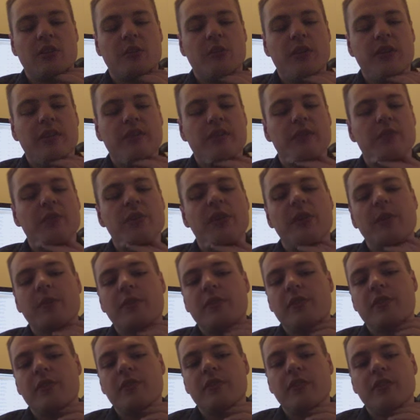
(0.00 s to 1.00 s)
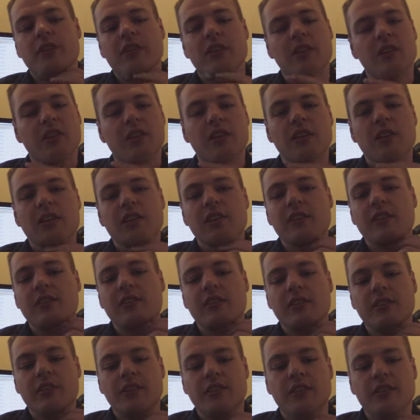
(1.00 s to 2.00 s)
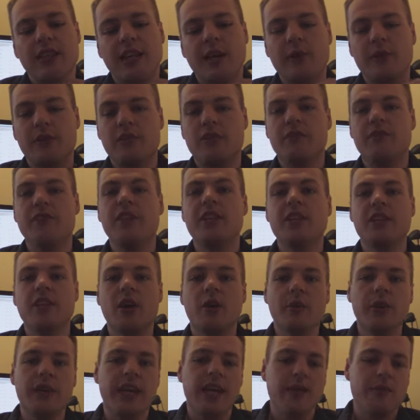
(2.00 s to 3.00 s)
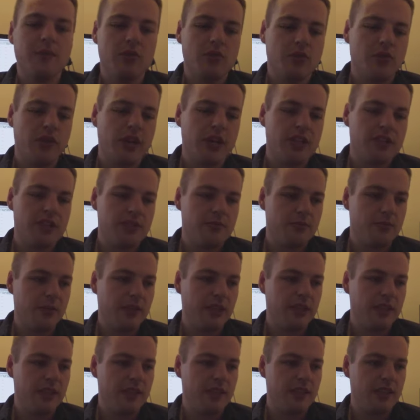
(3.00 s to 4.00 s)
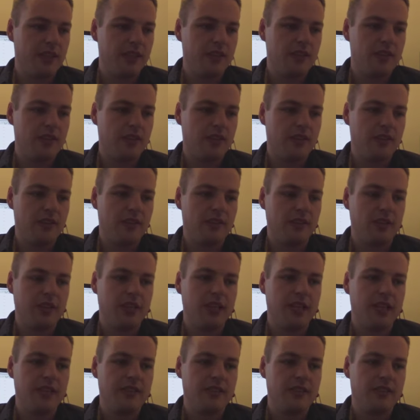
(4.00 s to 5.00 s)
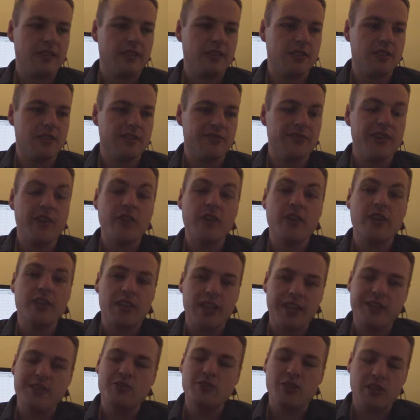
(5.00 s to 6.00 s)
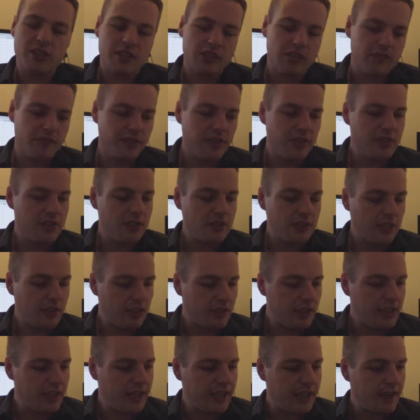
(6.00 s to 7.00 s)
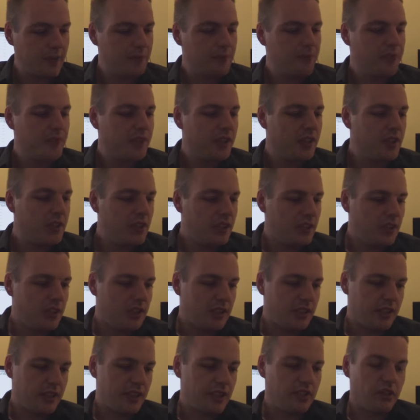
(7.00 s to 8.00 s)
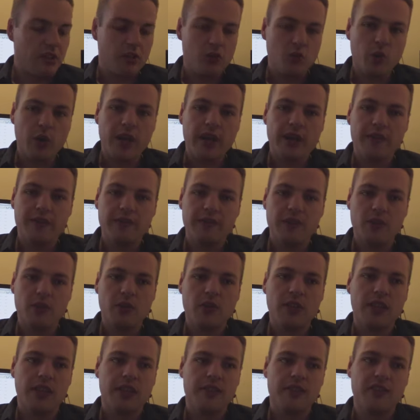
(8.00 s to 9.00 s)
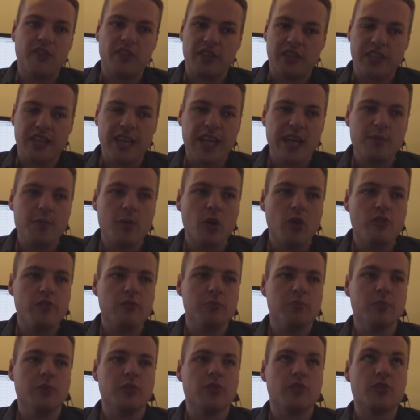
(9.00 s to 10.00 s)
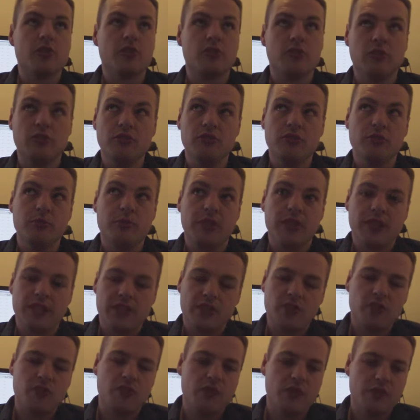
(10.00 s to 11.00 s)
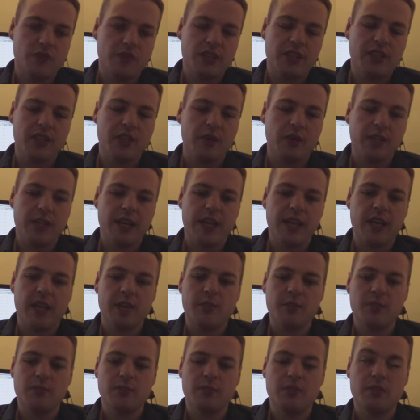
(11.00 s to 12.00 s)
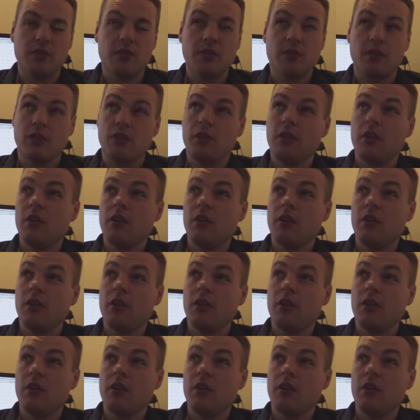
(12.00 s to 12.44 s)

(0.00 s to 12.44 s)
or whatever out of the video game crash back in the early 80s, because it's a very interesting thing to look at. And I've got quite a few, like I've got the Game Over book, Ultimate History of Video Games,